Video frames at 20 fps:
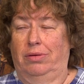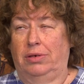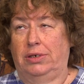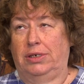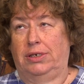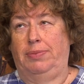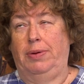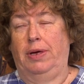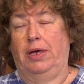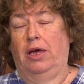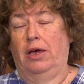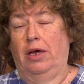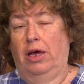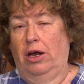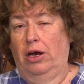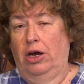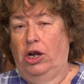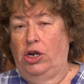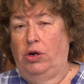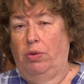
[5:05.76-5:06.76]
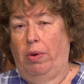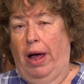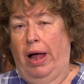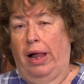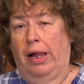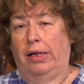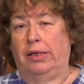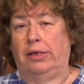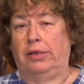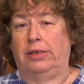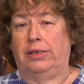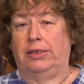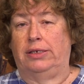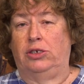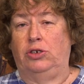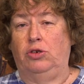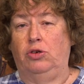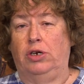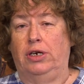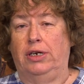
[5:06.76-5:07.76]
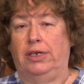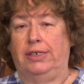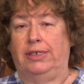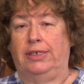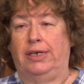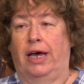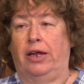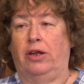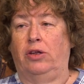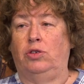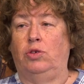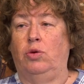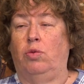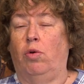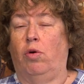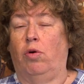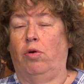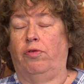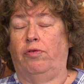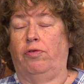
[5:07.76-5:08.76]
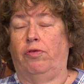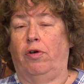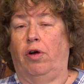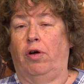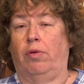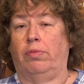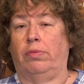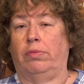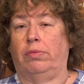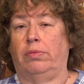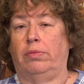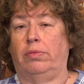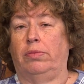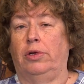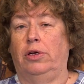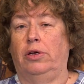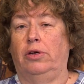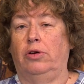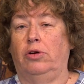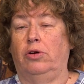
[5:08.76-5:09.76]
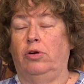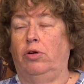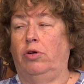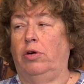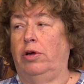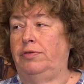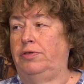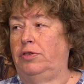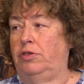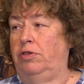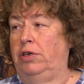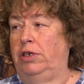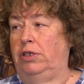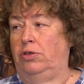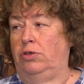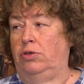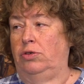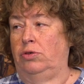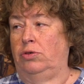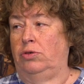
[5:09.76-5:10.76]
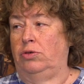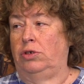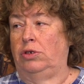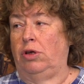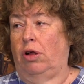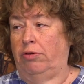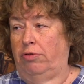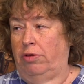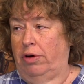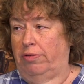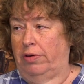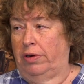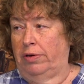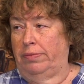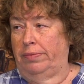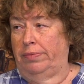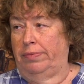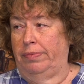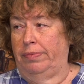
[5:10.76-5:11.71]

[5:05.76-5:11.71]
speaking English well, the student decided to walk from Cliff Street to Salt River.